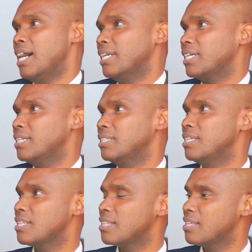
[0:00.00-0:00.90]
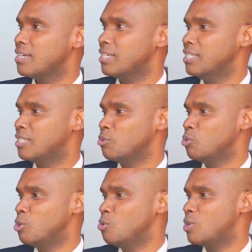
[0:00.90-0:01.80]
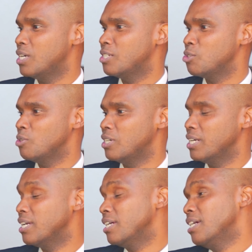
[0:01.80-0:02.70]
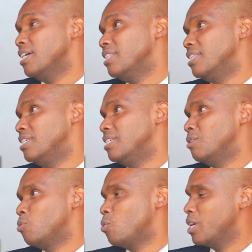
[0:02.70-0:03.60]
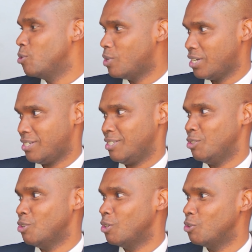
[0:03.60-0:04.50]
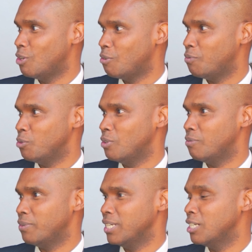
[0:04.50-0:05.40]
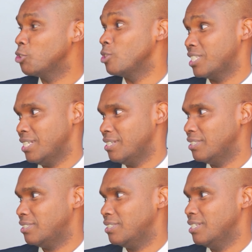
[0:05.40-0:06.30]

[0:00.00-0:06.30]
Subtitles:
And again, the other thing is you look at where you are, your financial status.